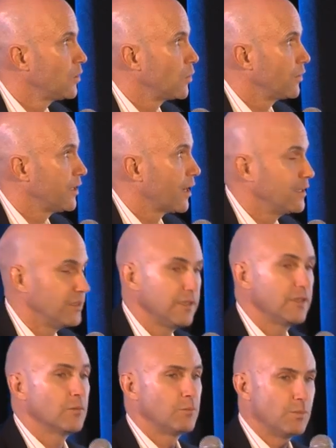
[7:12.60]
with the
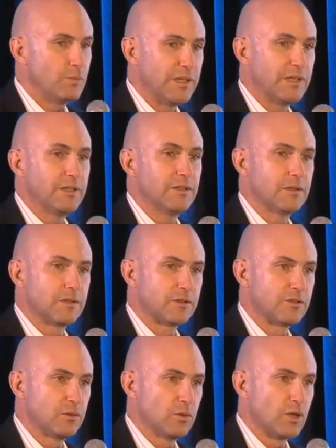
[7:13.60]
idea being
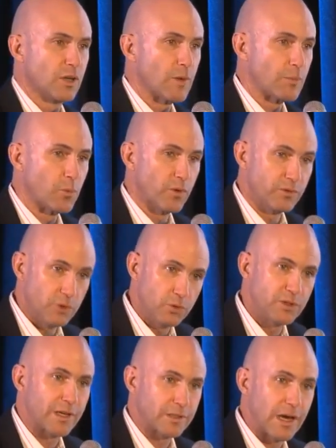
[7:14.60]
to come up with new
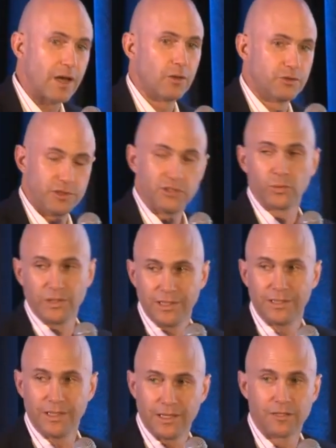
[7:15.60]
technologies. We
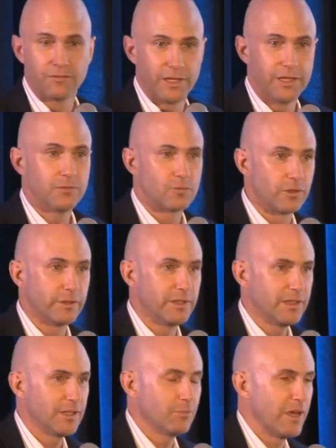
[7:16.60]
need to innovate
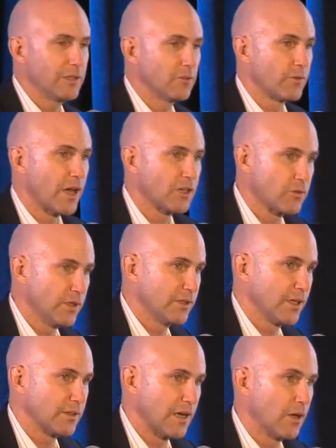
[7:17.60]
really in manufacturing
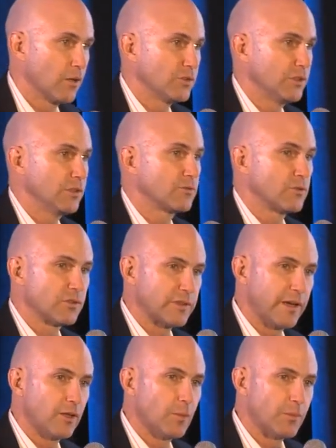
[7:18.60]
technologies for
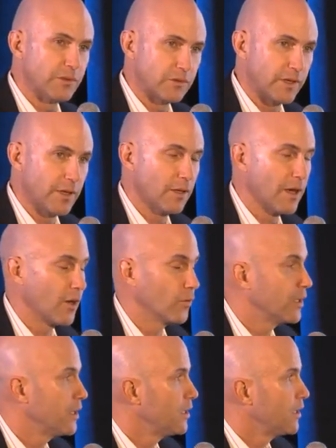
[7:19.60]
scale up and scale
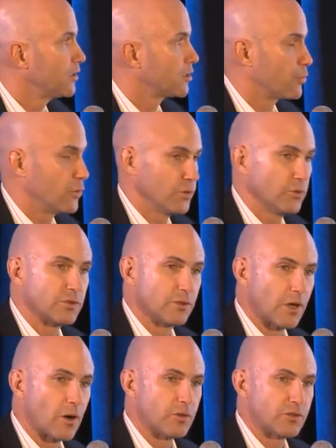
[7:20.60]
out to produce a
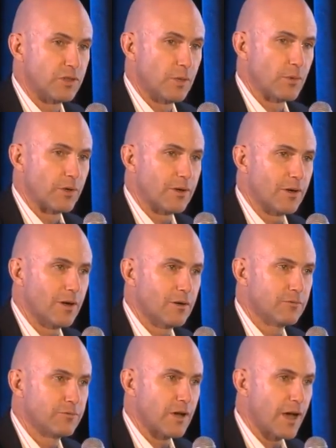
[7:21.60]
large number
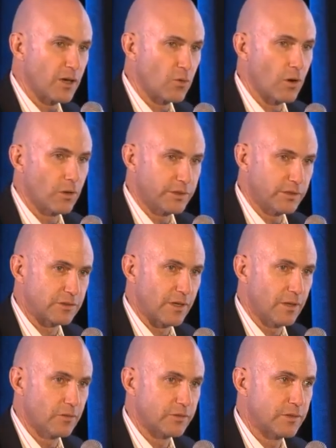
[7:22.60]
of high quality
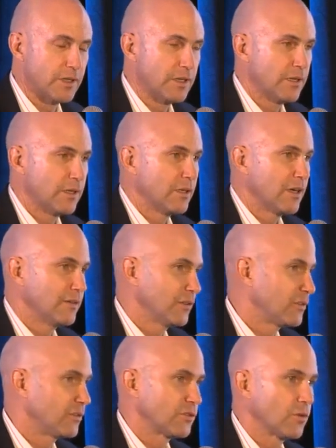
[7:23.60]
cells. And
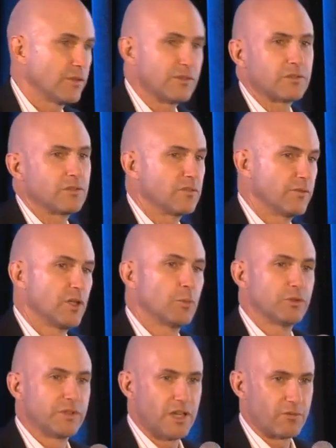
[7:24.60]
this is so that this is
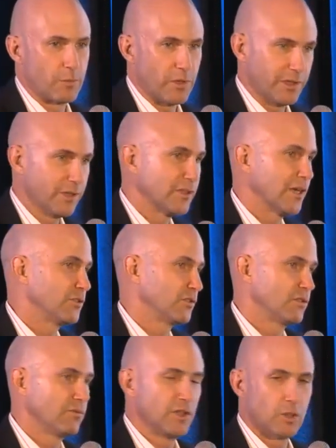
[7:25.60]
available to everybody. It's not
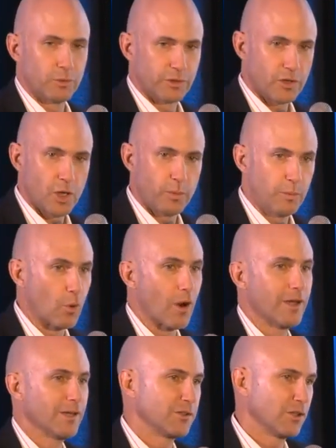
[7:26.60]
just available to Kobe
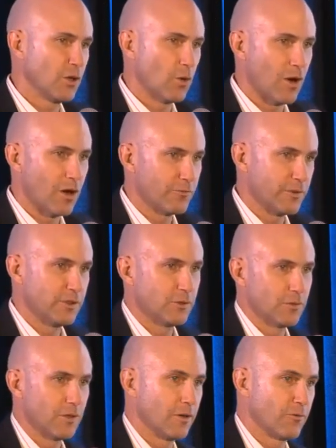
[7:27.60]
Bryant to go off
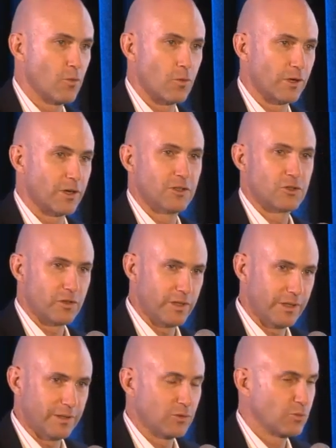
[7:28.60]
into a foreign
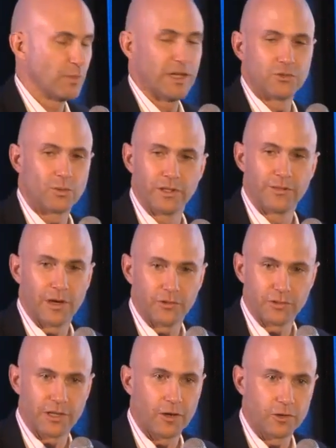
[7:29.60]
country and pay
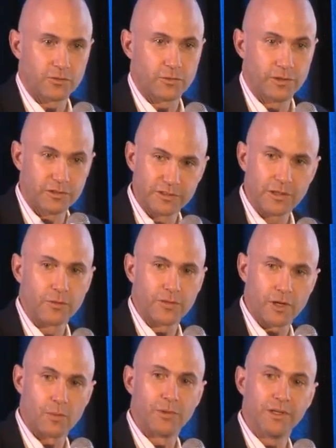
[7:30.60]
$20,000 for his cell
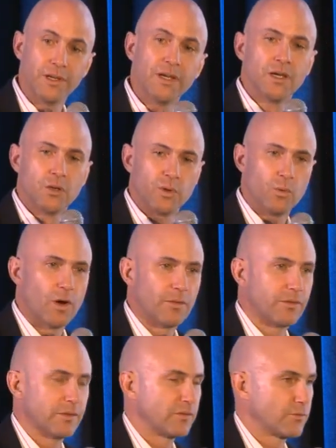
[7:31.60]
therapy. We
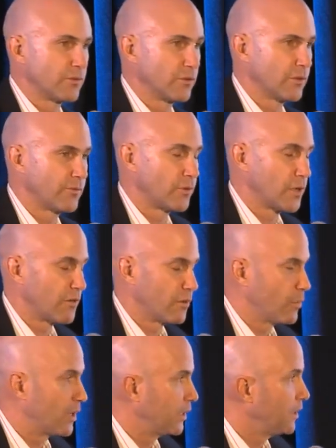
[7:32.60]
want this for
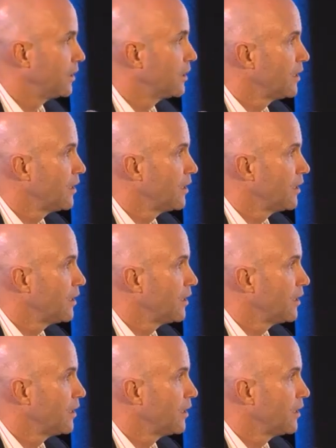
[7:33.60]
everybody.